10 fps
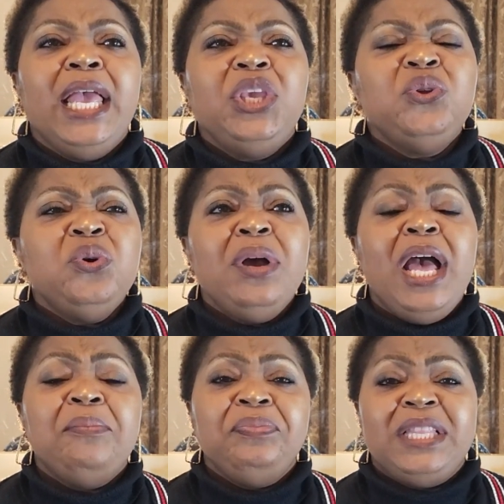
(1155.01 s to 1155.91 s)
you know,
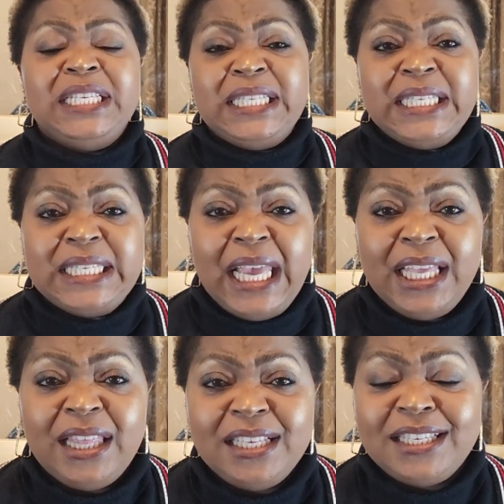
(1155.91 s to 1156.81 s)
um, there's this
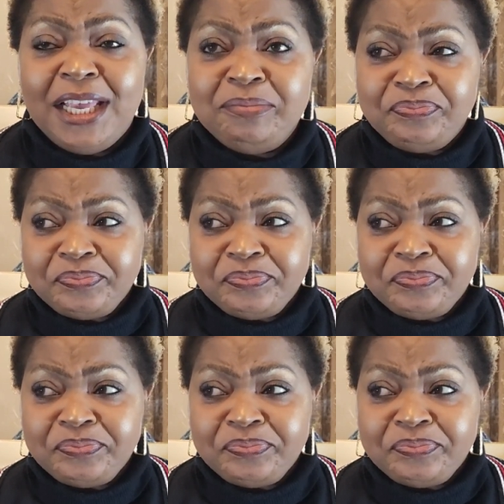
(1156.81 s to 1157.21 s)
saying they say,